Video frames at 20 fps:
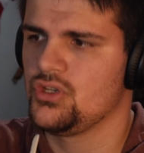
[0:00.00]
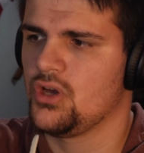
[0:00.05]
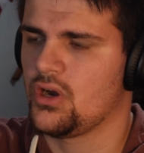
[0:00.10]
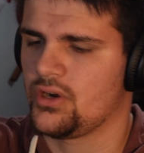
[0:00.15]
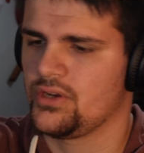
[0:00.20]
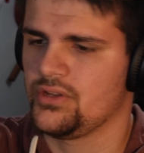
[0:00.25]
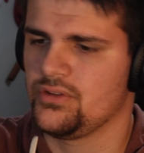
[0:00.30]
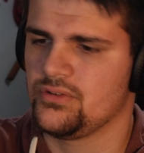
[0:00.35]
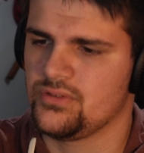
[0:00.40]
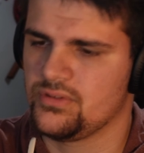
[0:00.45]

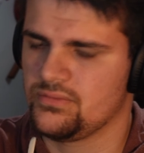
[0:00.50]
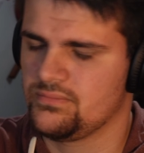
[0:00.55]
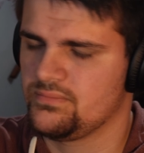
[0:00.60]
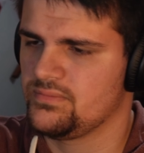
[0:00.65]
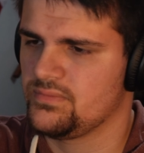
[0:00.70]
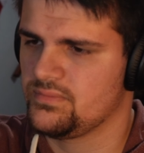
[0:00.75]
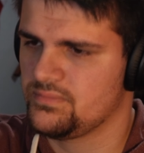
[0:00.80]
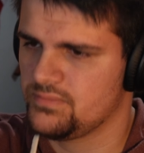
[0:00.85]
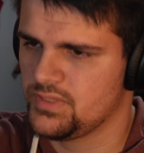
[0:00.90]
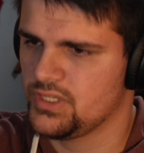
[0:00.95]
aren't,
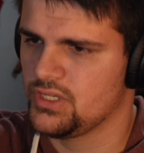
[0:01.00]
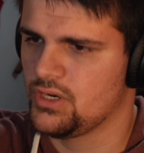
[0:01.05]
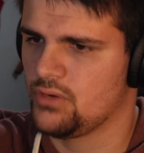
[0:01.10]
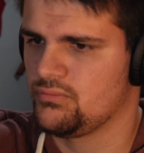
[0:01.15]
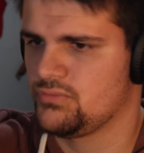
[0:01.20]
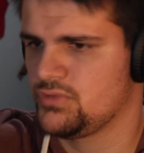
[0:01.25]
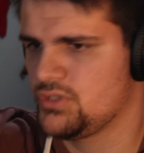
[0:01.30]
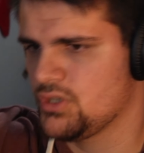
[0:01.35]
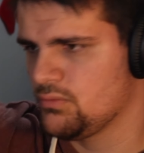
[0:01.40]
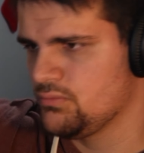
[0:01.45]

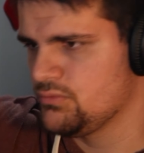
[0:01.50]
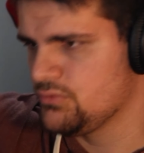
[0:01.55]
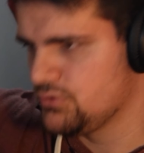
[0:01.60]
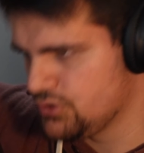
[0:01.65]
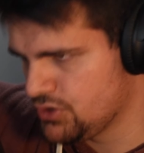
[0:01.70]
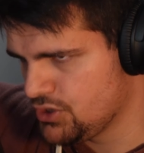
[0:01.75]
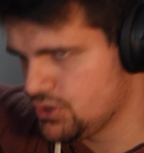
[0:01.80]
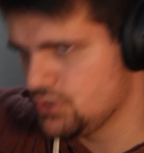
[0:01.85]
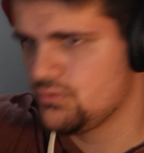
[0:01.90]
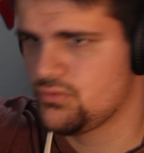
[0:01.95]
don't
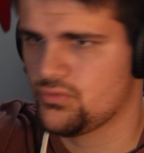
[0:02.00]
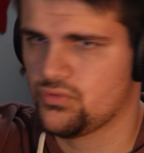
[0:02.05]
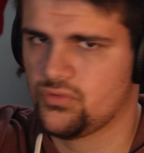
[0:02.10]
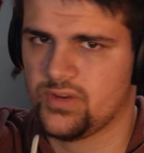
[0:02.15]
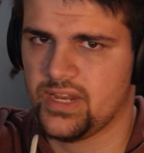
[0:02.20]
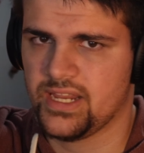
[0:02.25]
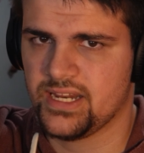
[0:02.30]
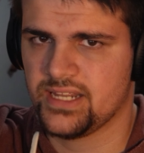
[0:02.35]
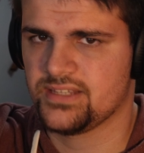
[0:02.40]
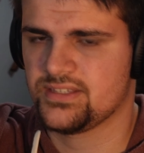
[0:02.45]
do
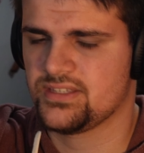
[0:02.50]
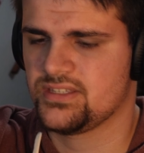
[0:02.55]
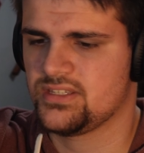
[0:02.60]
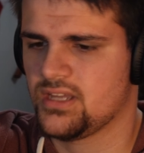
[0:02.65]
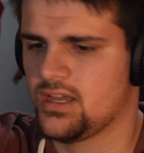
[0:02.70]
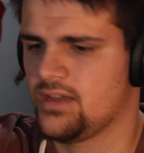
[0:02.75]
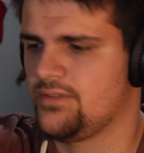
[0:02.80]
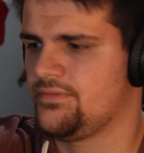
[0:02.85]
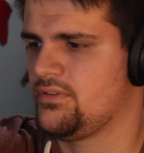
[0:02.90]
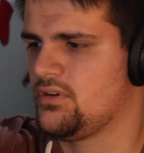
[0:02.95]
creating
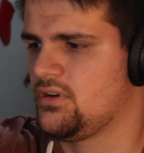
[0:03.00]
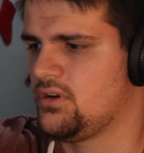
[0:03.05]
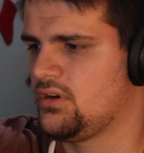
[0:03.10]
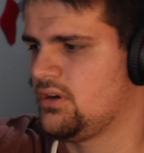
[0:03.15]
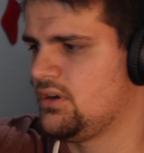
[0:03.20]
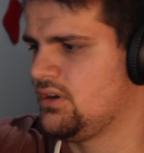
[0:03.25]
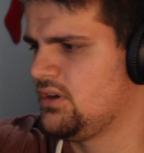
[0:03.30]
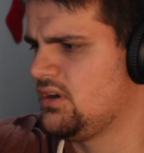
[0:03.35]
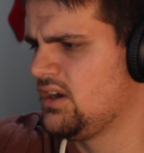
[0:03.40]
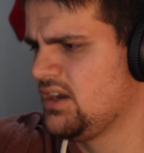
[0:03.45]
stuff
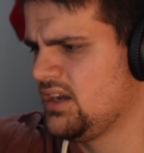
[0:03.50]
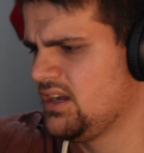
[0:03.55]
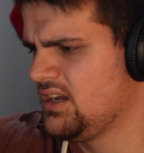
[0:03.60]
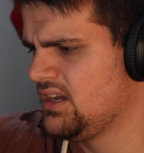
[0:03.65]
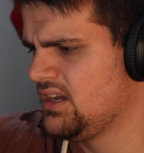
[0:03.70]
are,